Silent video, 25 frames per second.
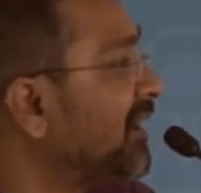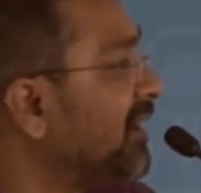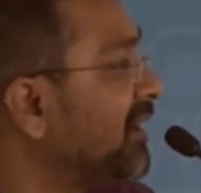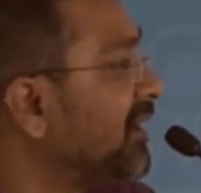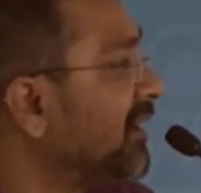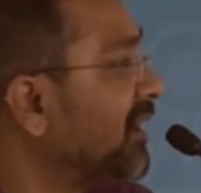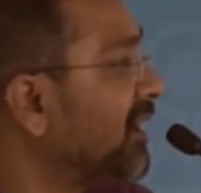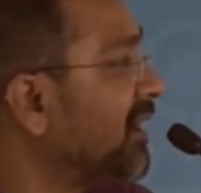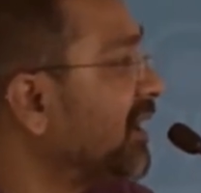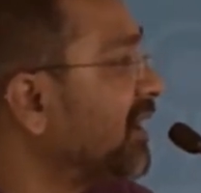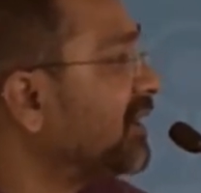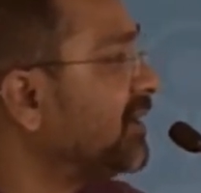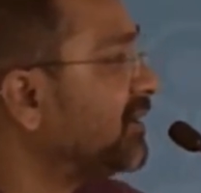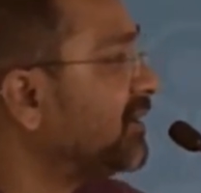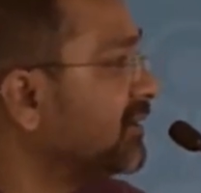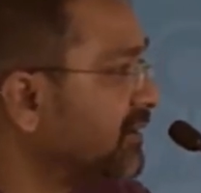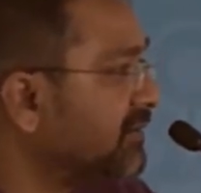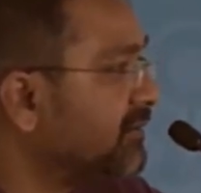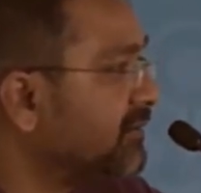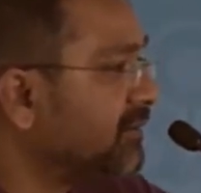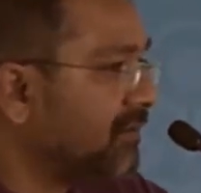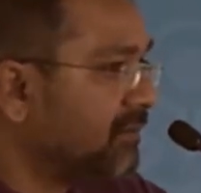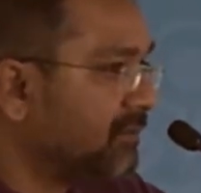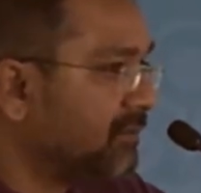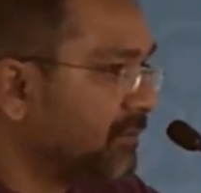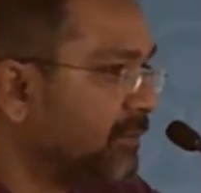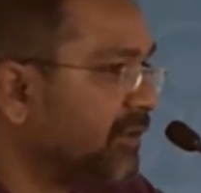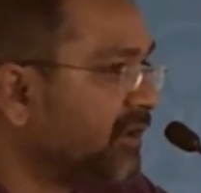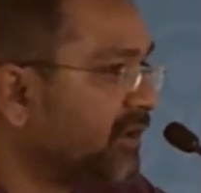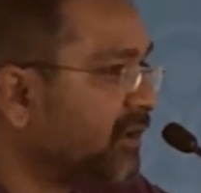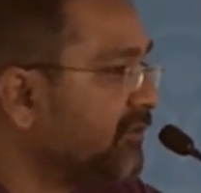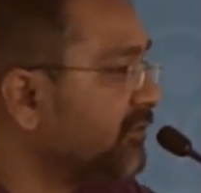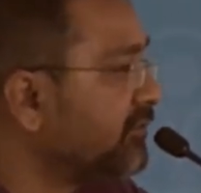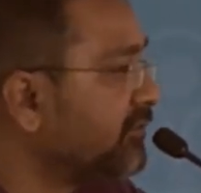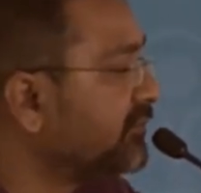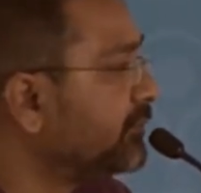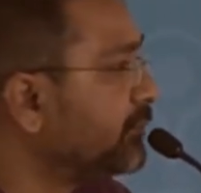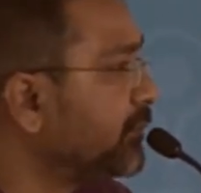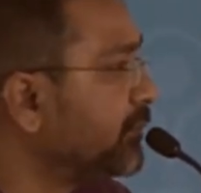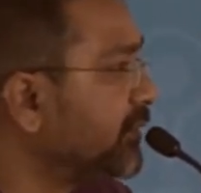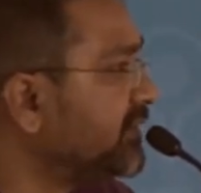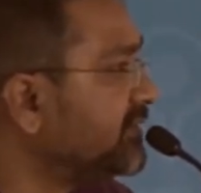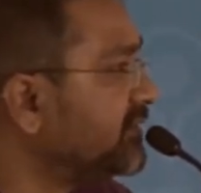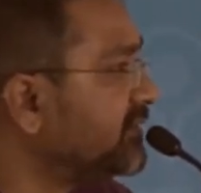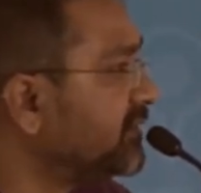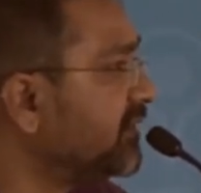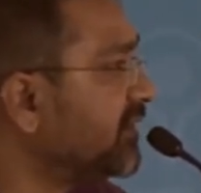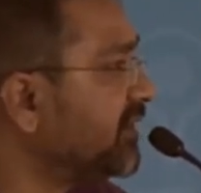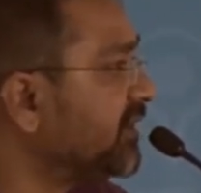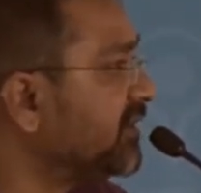And a bit of
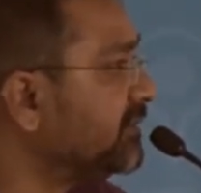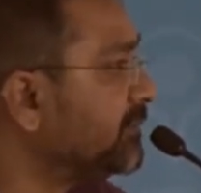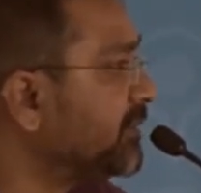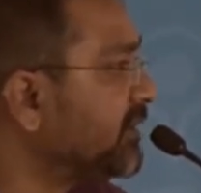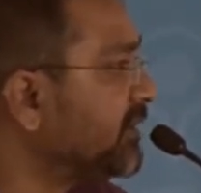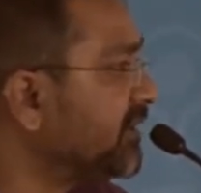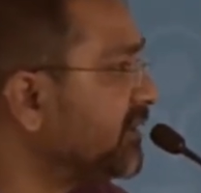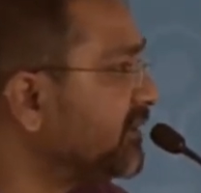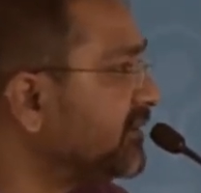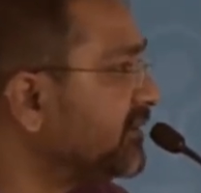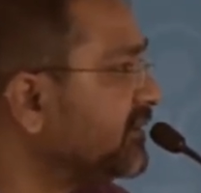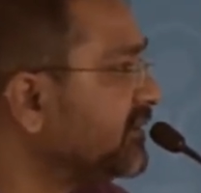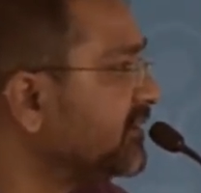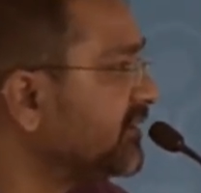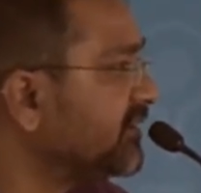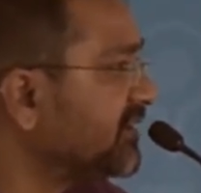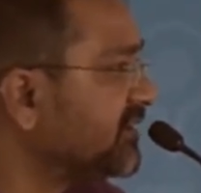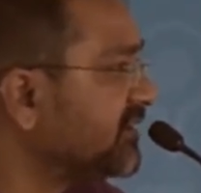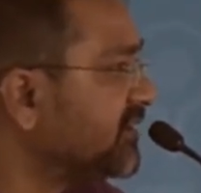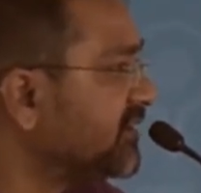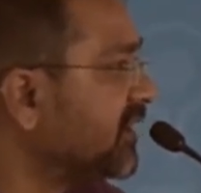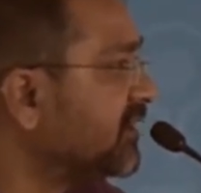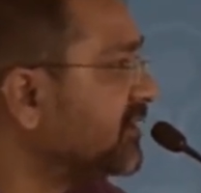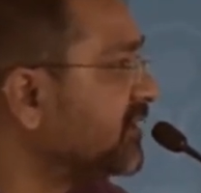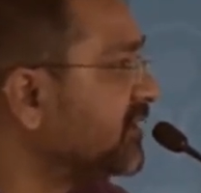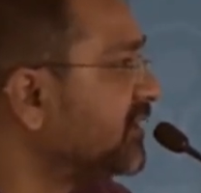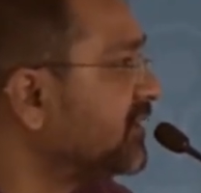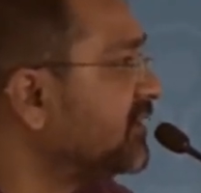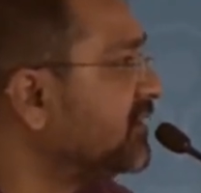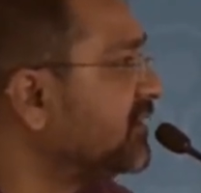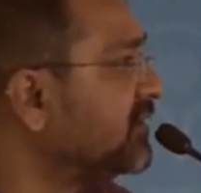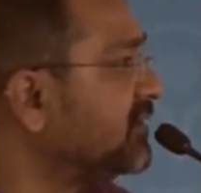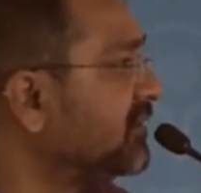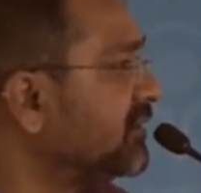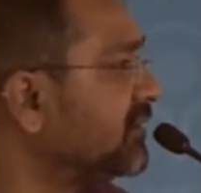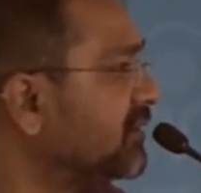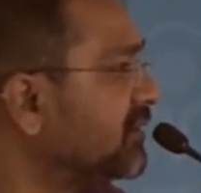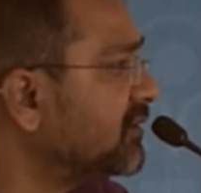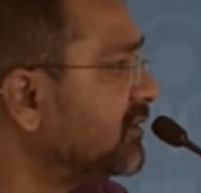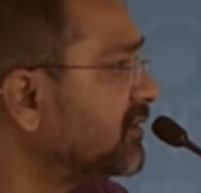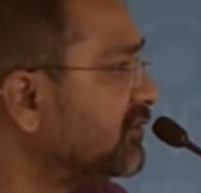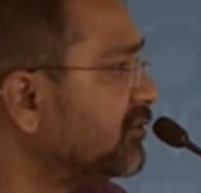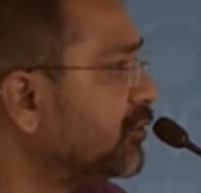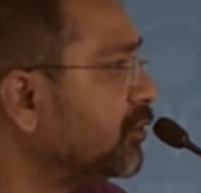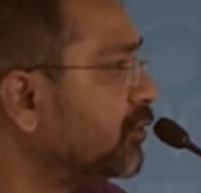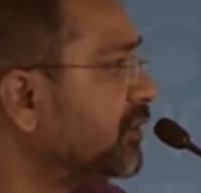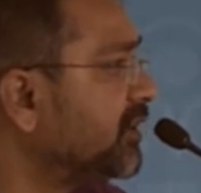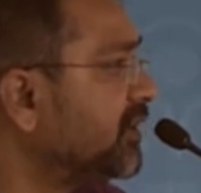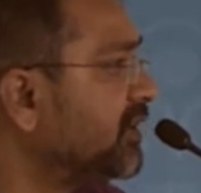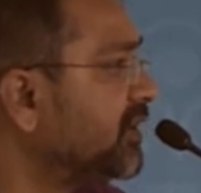personal experience. I started
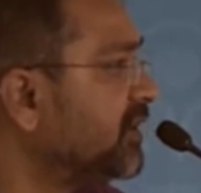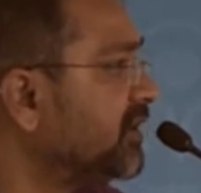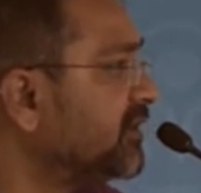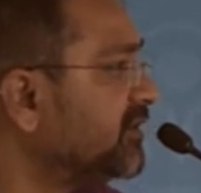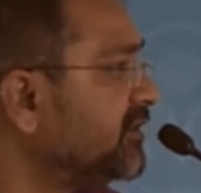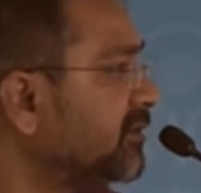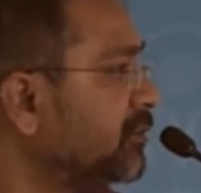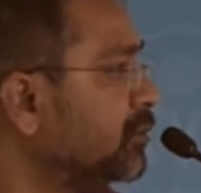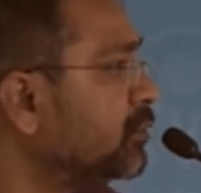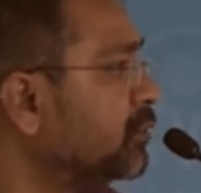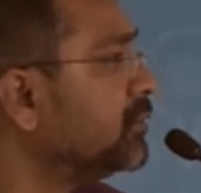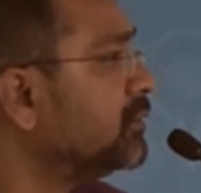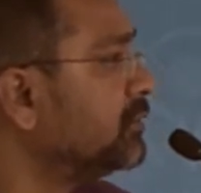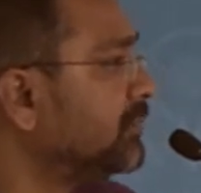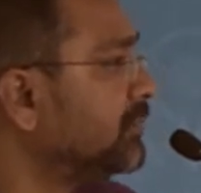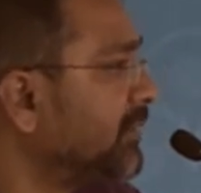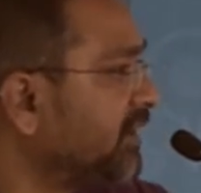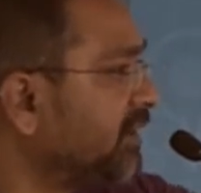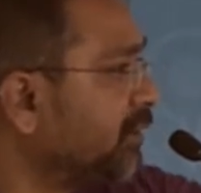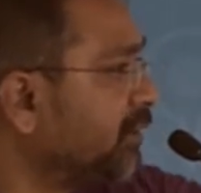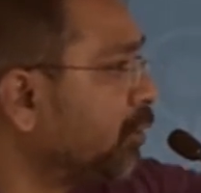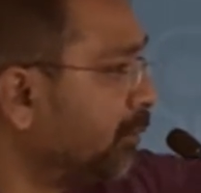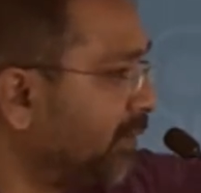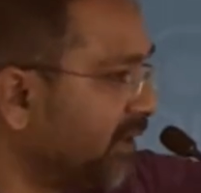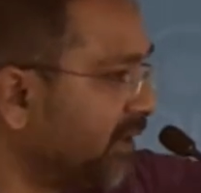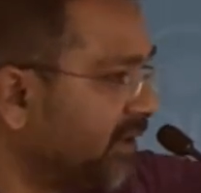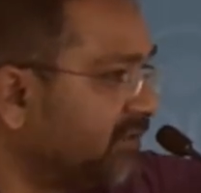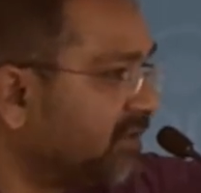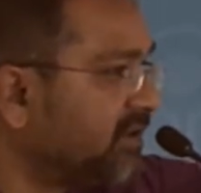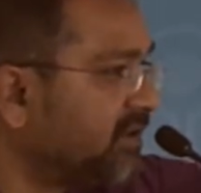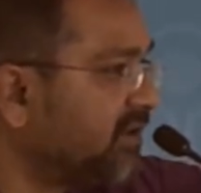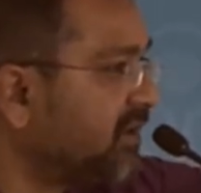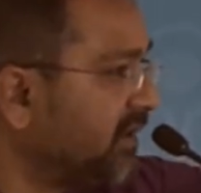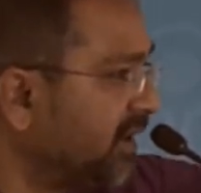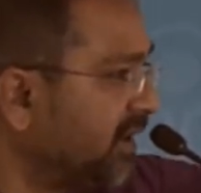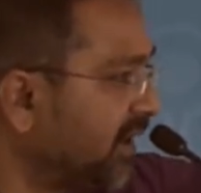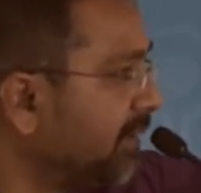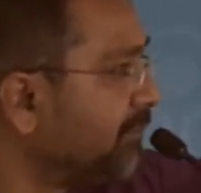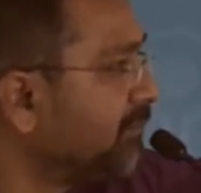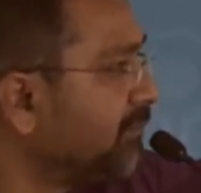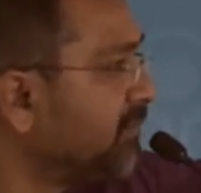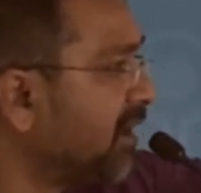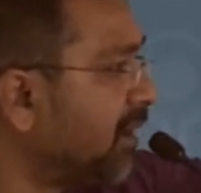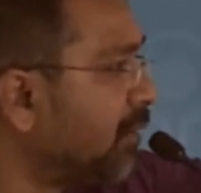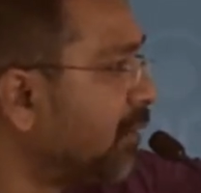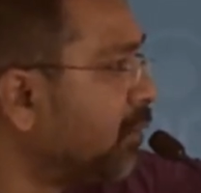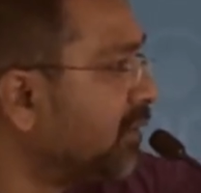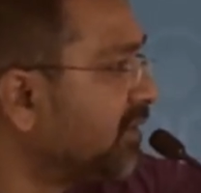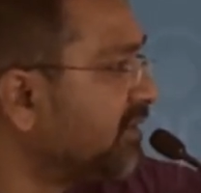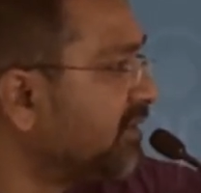14 years ago. My domain name
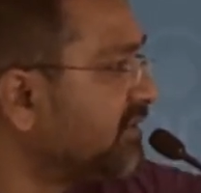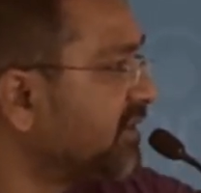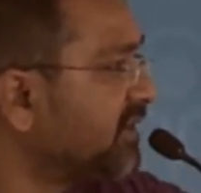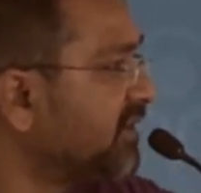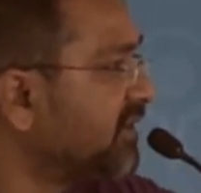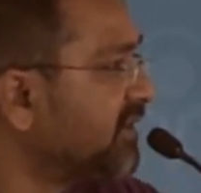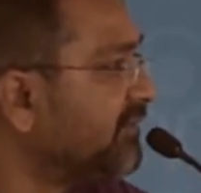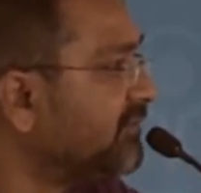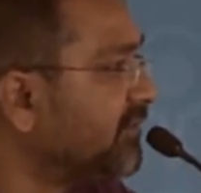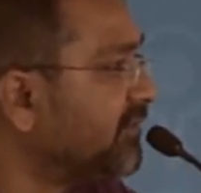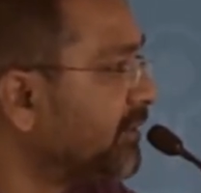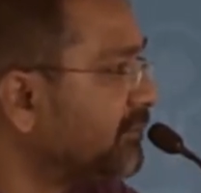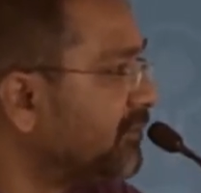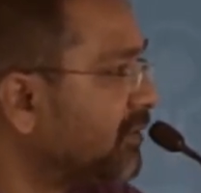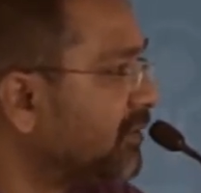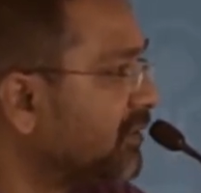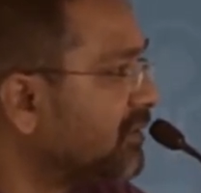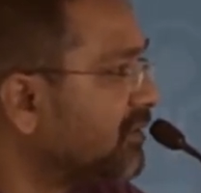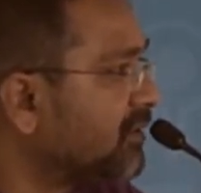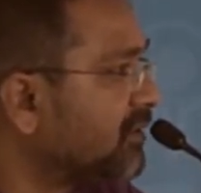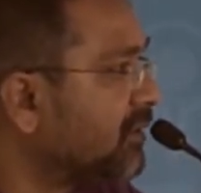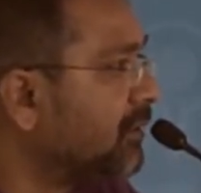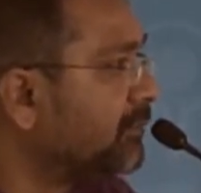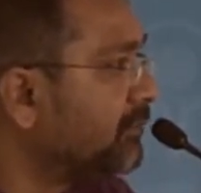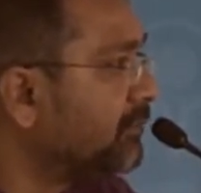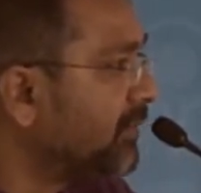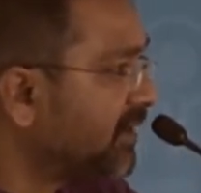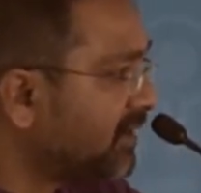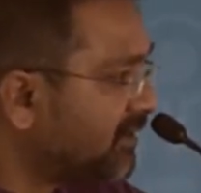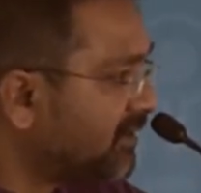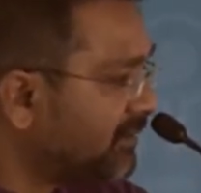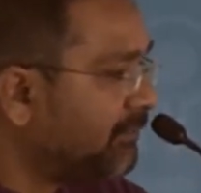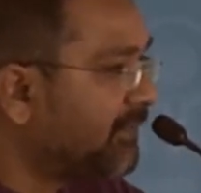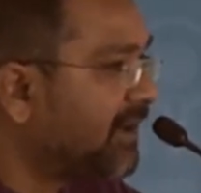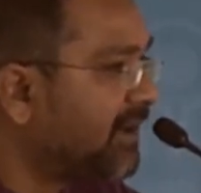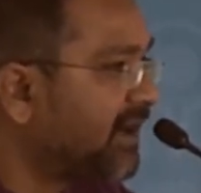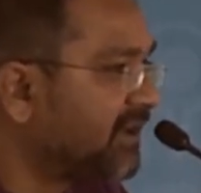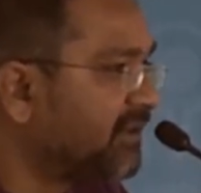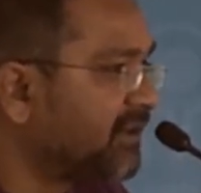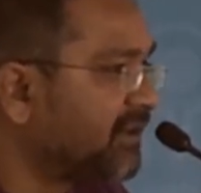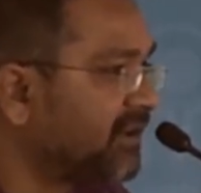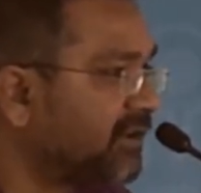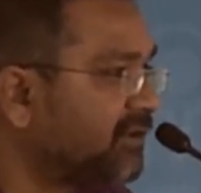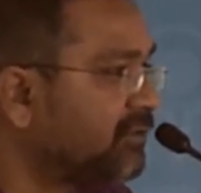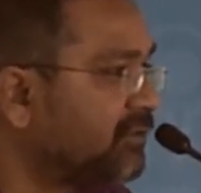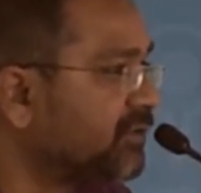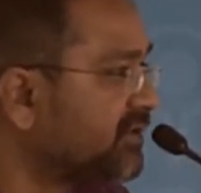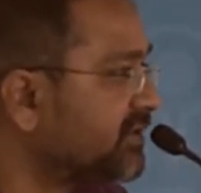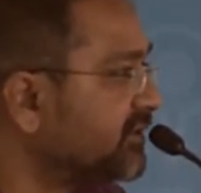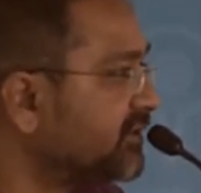now is sandeepweb.com, but back then it
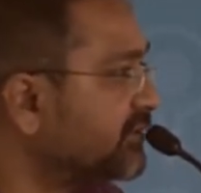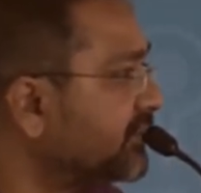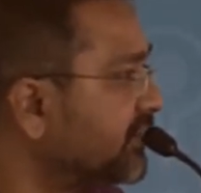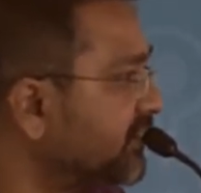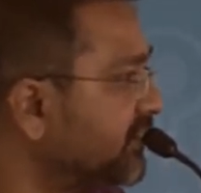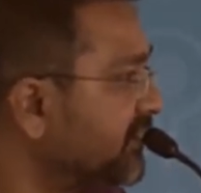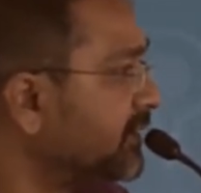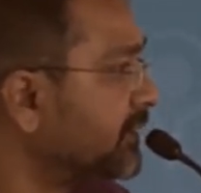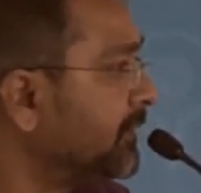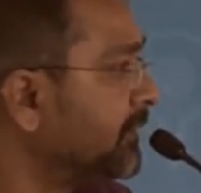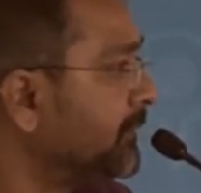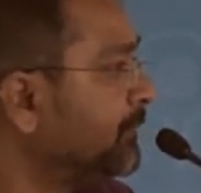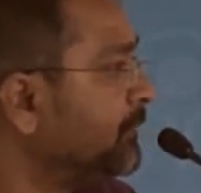was different.